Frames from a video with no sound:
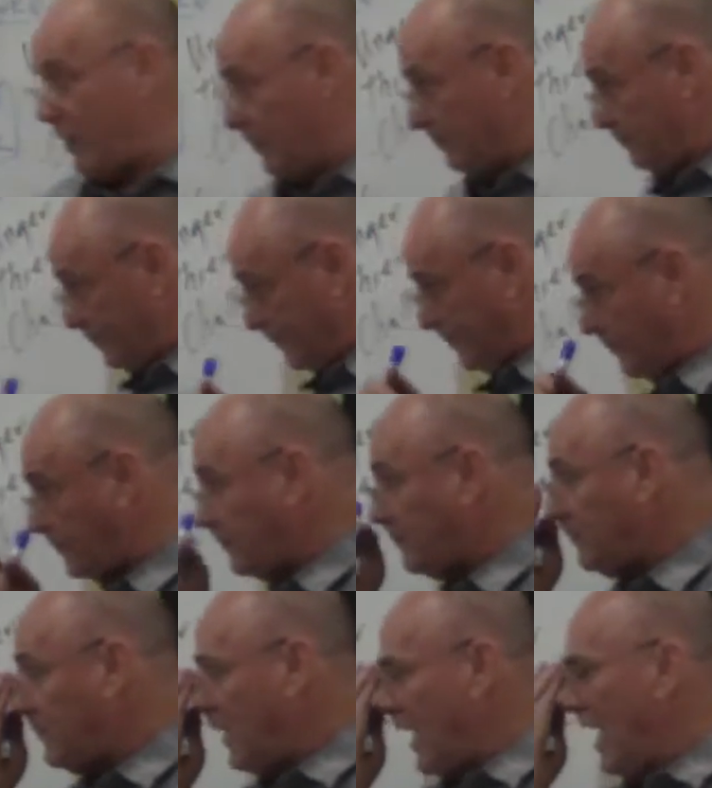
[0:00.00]
with them.
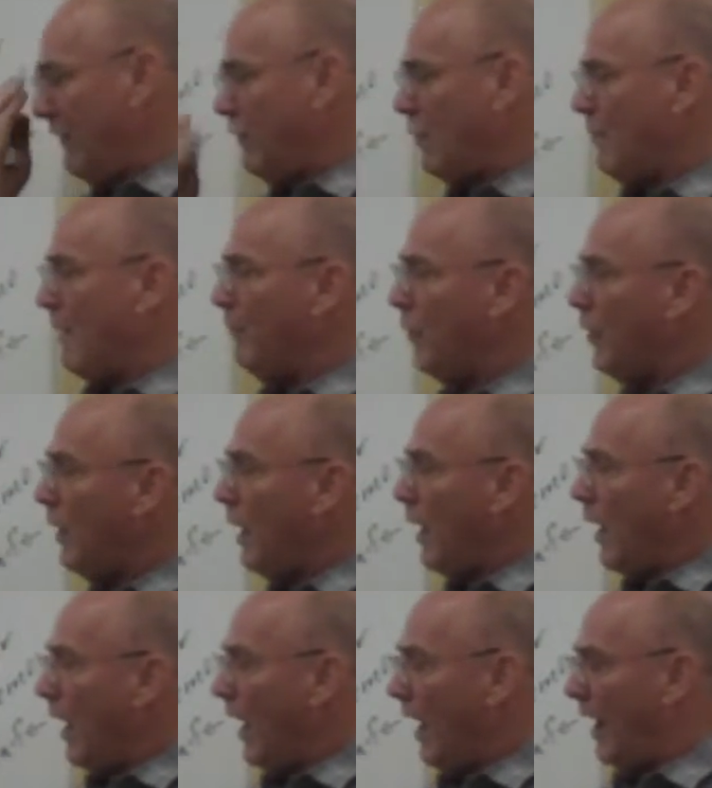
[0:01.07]
If you remember,
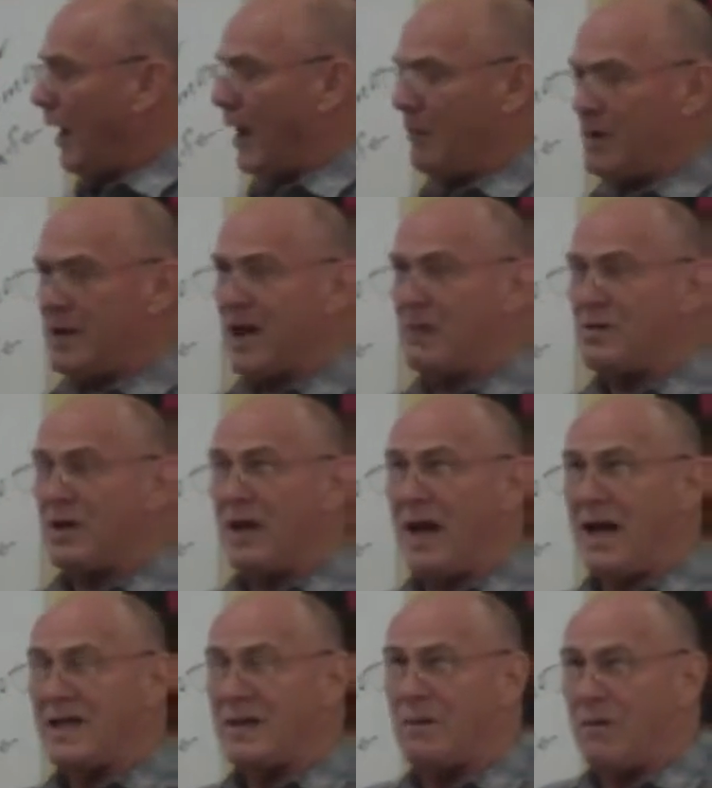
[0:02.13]
uh, how many times did he
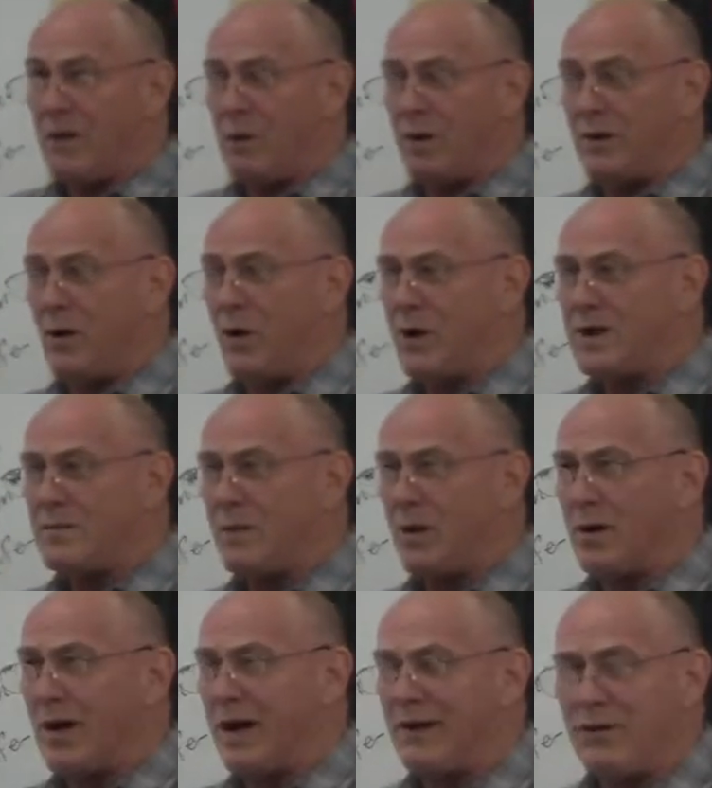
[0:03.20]
ask them if they wanted the Holy
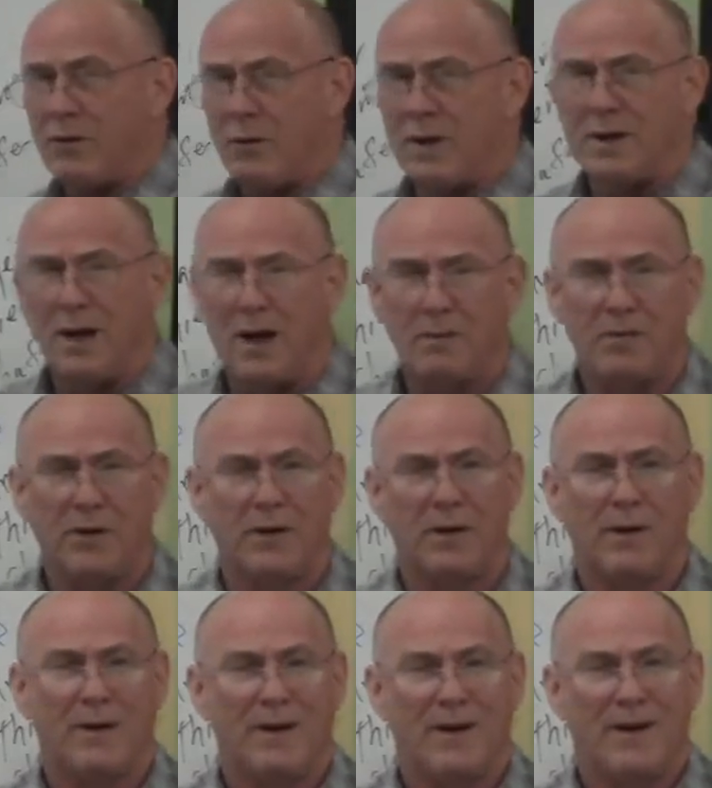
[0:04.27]
Spirit? Like three times?
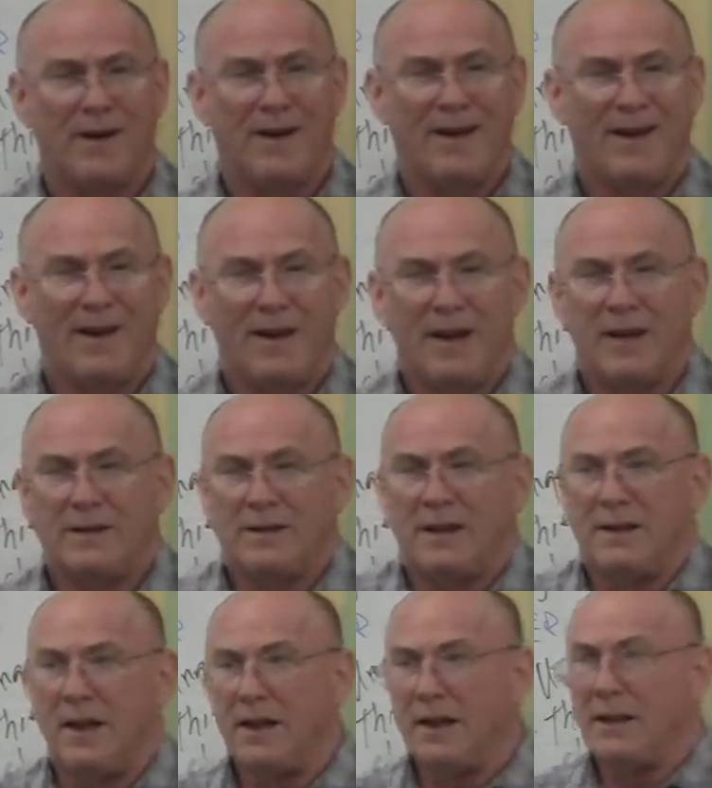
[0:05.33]
He
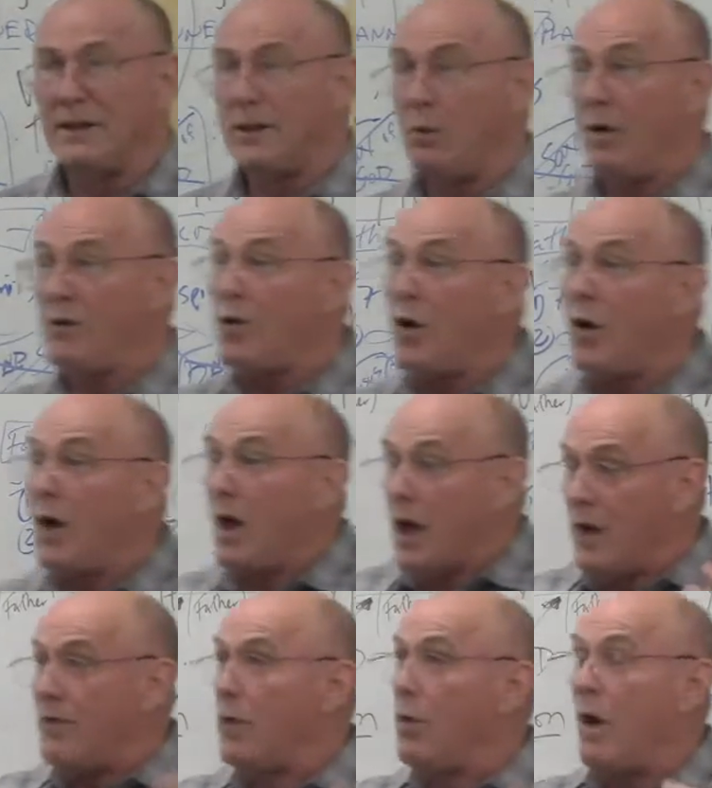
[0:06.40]
said, they, he said, well, if you know,
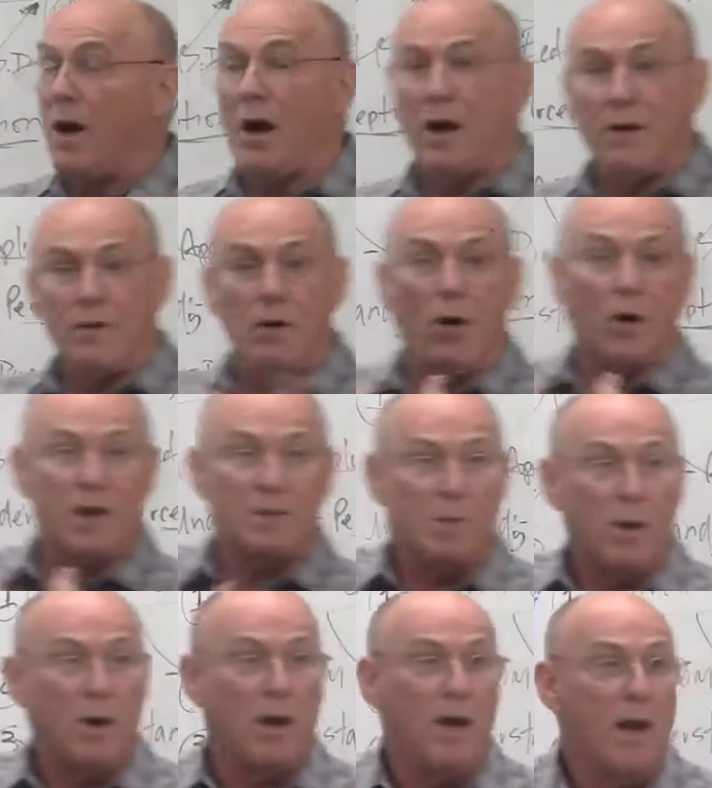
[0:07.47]
if you want, I'll give you the Holy
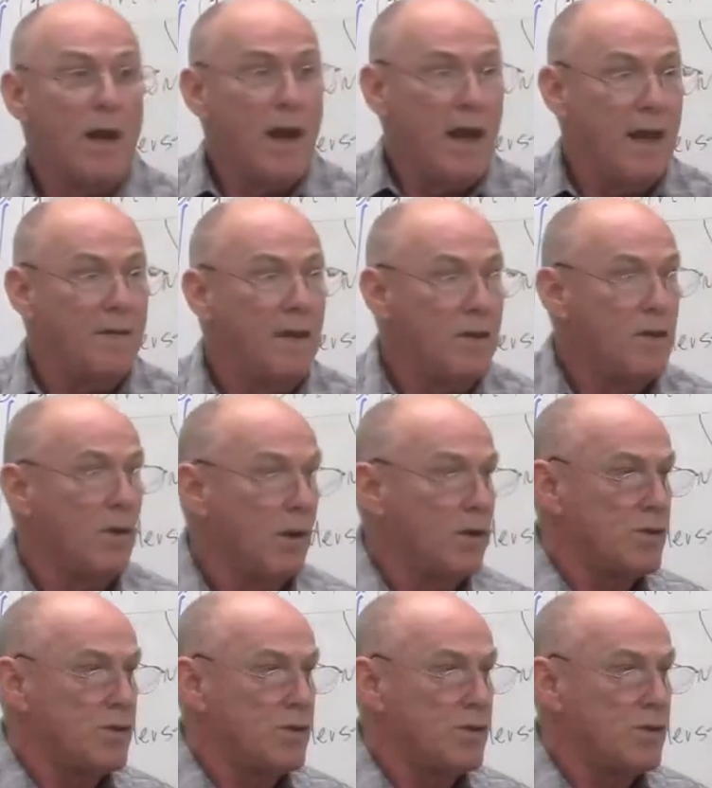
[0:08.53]
Spirit, and then you'll